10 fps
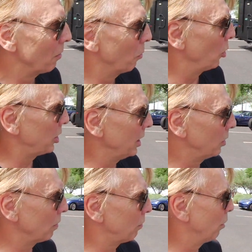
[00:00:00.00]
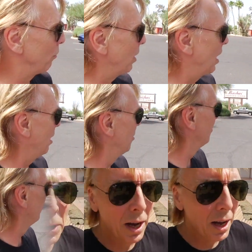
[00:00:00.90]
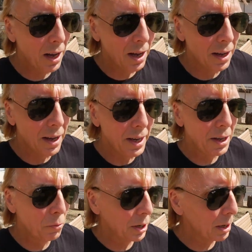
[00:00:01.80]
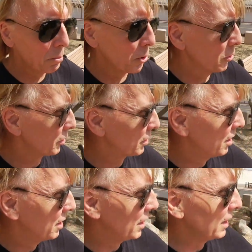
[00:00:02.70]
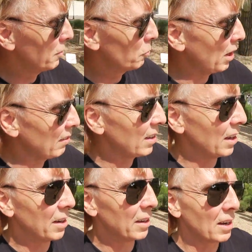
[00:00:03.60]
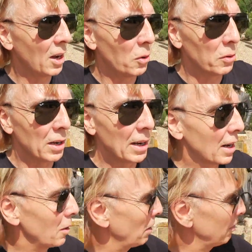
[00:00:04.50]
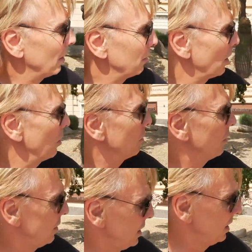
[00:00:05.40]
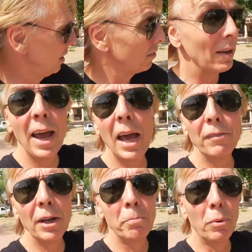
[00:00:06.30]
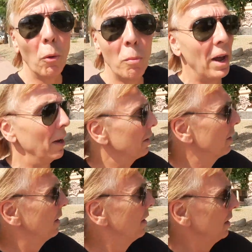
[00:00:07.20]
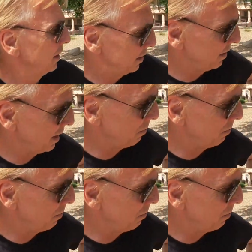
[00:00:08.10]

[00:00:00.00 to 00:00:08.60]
Working good so far. Here we are in Wickenburg, in Western Town, little Western Town, and he is Everett Bowman. They